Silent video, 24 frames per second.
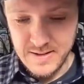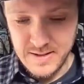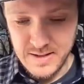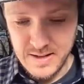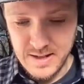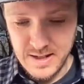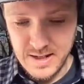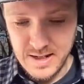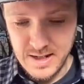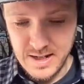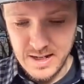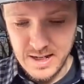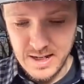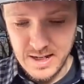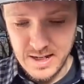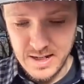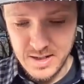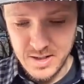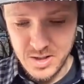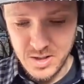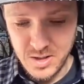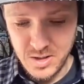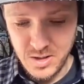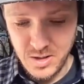
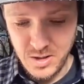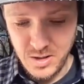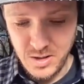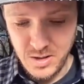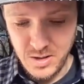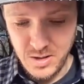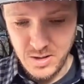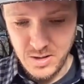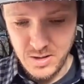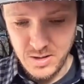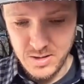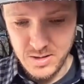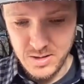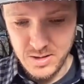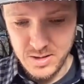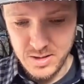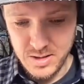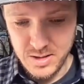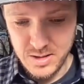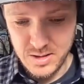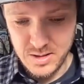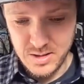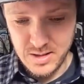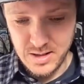Open
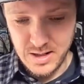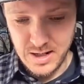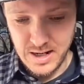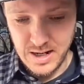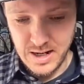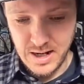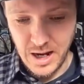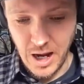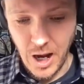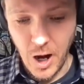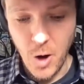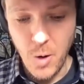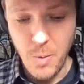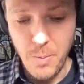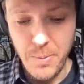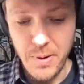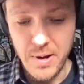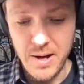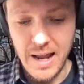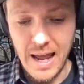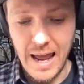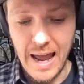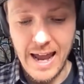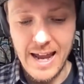
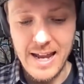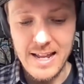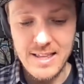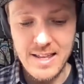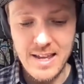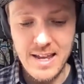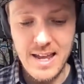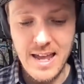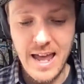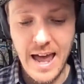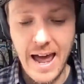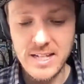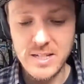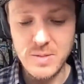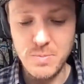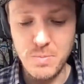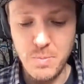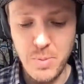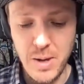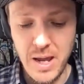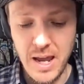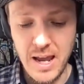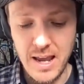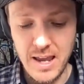
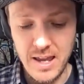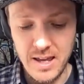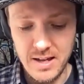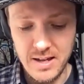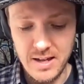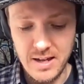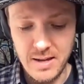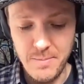ADSB.